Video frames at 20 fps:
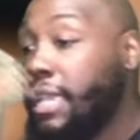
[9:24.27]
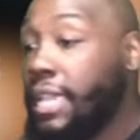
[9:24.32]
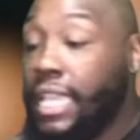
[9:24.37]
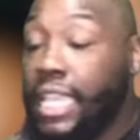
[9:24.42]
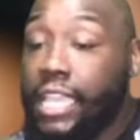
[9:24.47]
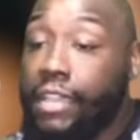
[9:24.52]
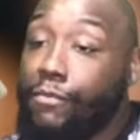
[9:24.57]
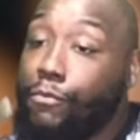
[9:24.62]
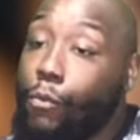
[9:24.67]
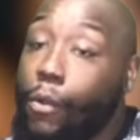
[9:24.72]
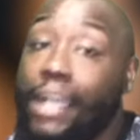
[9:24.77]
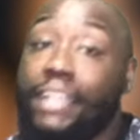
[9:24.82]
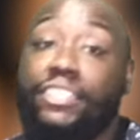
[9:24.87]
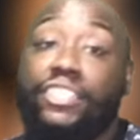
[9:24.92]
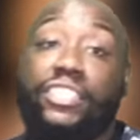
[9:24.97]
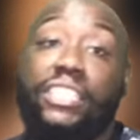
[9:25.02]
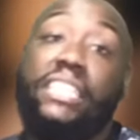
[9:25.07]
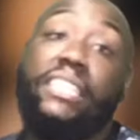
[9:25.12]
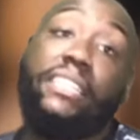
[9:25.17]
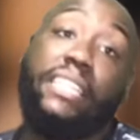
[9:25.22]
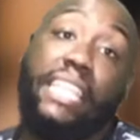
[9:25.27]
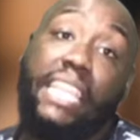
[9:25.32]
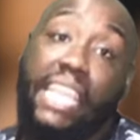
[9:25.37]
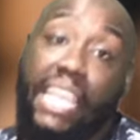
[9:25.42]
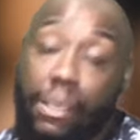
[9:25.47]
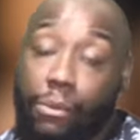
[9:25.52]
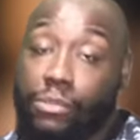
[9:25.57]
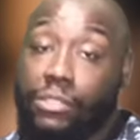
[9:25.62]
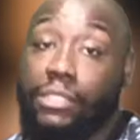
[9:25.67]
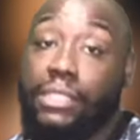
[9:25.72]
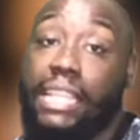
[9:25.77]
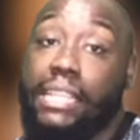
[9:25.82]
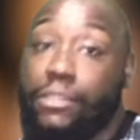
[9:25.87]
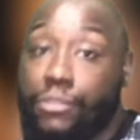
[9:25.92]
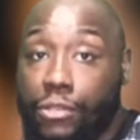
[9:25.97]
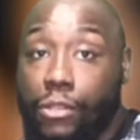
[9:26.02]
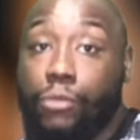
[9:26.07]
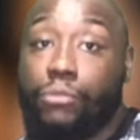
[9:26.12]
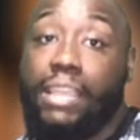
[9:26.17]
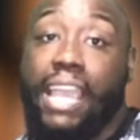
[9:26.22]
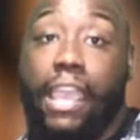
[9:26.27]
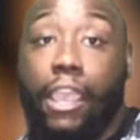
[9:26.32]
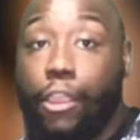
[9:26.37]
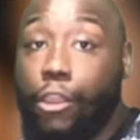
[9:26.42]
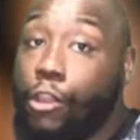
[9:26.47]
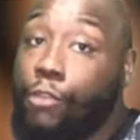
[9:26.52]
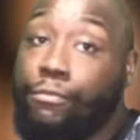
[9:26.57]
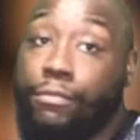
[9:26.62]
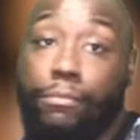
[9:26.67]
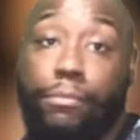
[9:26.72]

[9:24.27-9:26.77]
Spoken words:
If what she did was, you know, that hurtful,